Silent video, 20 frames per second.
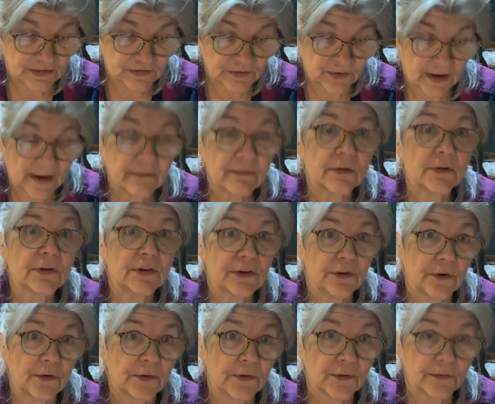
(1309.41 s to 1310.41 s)
travel
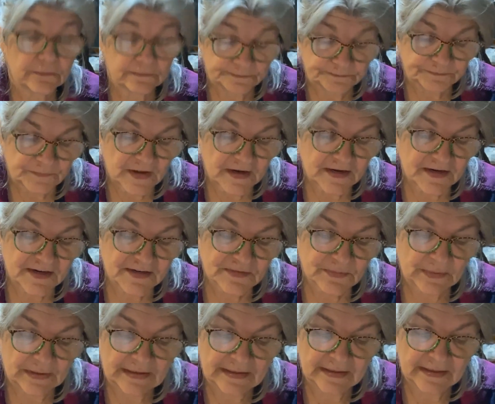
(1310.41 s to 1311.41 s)
urinal. It is
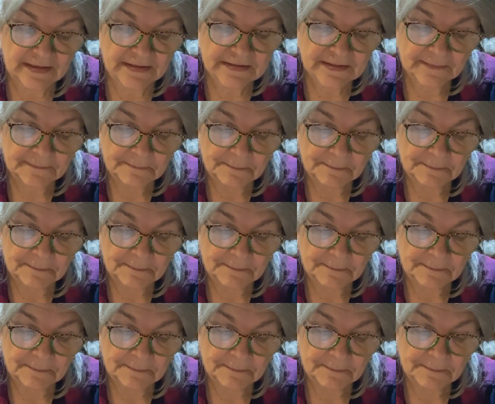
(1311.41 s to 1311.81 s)
what it is.